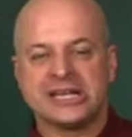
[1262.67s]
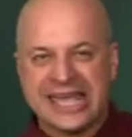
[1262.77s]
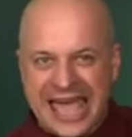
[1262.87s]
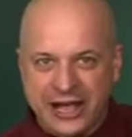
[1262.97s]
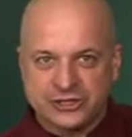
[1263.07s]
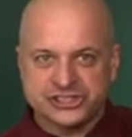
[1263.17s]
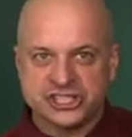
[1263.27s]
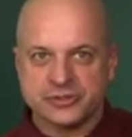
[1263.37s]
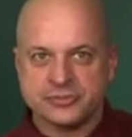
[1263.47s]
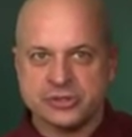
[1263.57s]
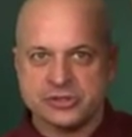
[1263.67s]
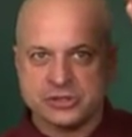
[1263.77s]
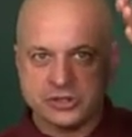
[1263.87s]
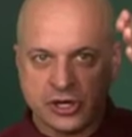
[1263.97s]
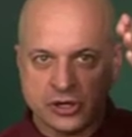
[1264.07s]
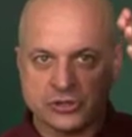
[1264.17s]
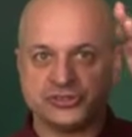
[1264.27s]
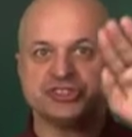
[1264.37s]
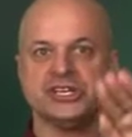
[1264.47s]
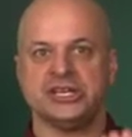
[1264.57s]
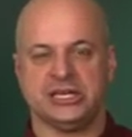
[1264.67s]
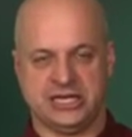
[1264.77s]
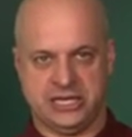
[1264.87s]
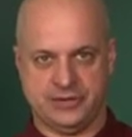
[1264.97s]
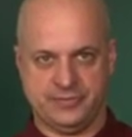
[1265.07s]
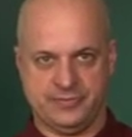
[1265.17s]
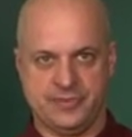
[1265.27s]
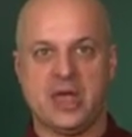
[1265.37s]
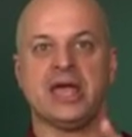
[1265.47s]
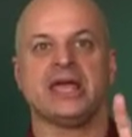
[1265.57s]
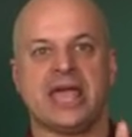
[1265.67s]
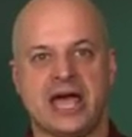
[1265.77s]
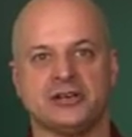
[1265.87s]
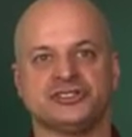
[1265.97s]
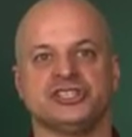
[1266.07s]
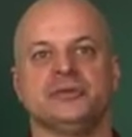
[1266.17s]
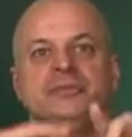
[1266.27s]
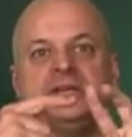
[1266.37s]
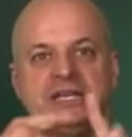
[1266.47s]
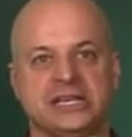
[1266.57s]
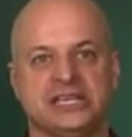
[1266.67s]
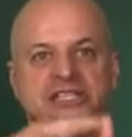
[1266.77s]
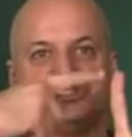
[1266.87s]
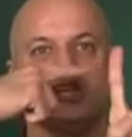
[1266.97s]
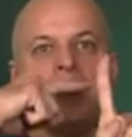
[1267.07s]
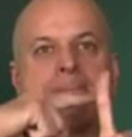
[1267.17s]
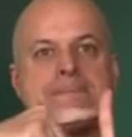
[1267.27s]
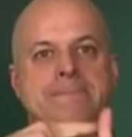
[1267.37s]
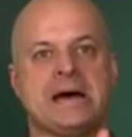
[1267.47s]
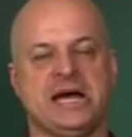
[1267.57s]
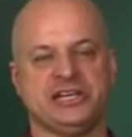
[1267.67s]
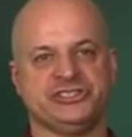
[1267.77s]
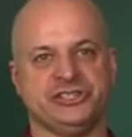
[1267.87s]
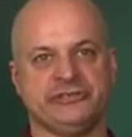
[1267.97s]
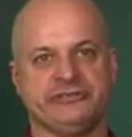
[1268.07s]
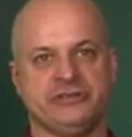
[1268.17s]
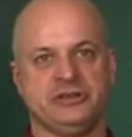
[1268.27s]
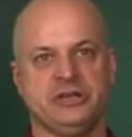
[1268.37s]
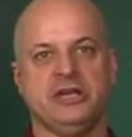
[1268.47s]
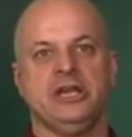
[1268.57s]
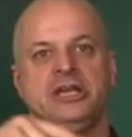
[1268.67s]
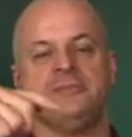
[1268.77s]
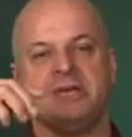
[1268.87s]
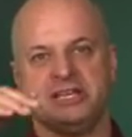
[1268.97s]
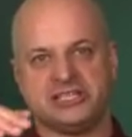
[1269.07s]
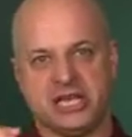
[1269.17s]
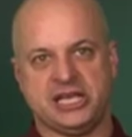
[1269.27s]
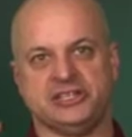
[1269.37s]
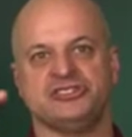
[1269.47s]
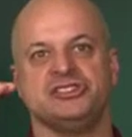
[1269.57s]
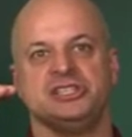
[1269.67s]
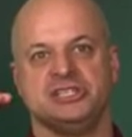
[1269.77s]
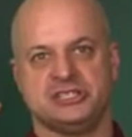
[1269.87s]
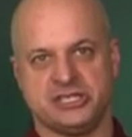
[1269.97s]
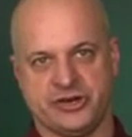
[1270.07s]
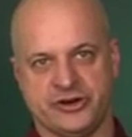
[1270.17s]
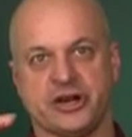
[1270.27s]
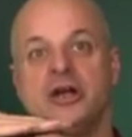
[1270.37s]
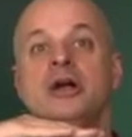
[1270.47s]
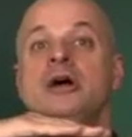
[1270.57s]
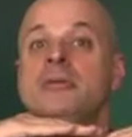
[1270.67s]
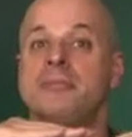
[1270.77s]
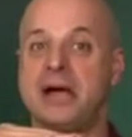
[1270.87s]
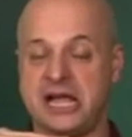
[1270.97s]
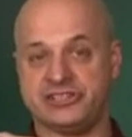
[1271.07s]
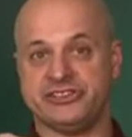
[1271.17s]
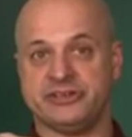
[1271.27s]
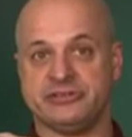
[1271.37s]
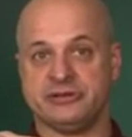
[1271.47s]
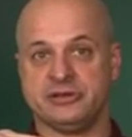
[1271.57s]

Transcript: calcium goes in. Calcium is positive. It maintains the interior positive.